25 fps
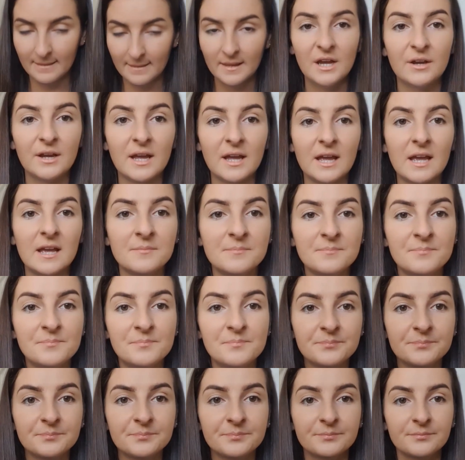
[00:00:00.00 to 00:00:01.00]
Okay,
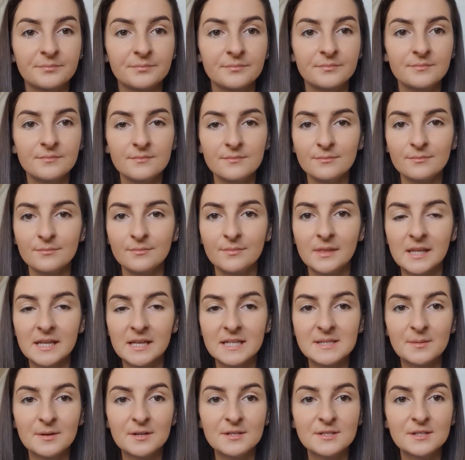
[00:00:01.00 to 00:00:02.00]
that's
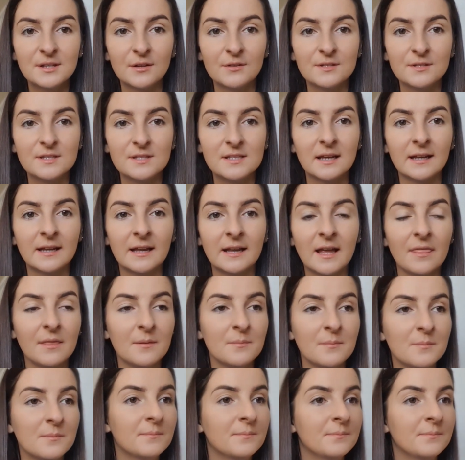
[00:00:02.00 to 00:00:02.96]
about as close as I can get them.